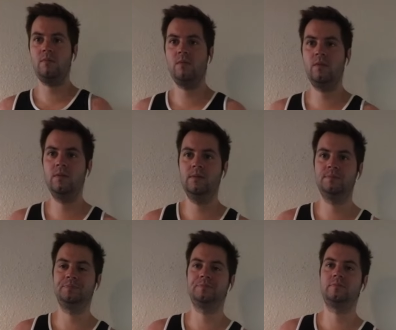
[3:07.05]

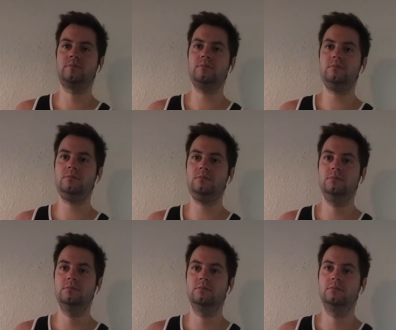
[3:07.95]

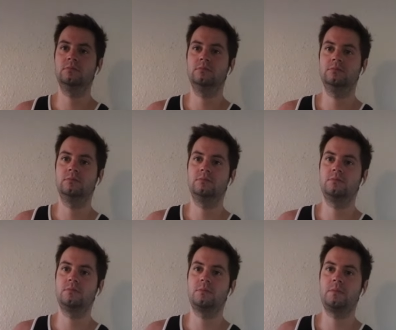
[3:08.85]

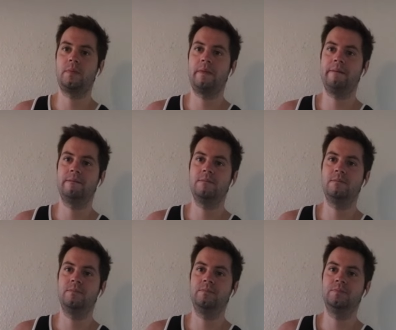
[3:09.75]

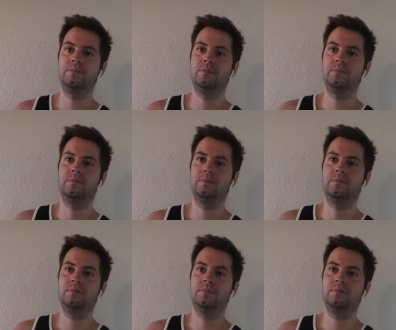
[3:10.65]
[no speech]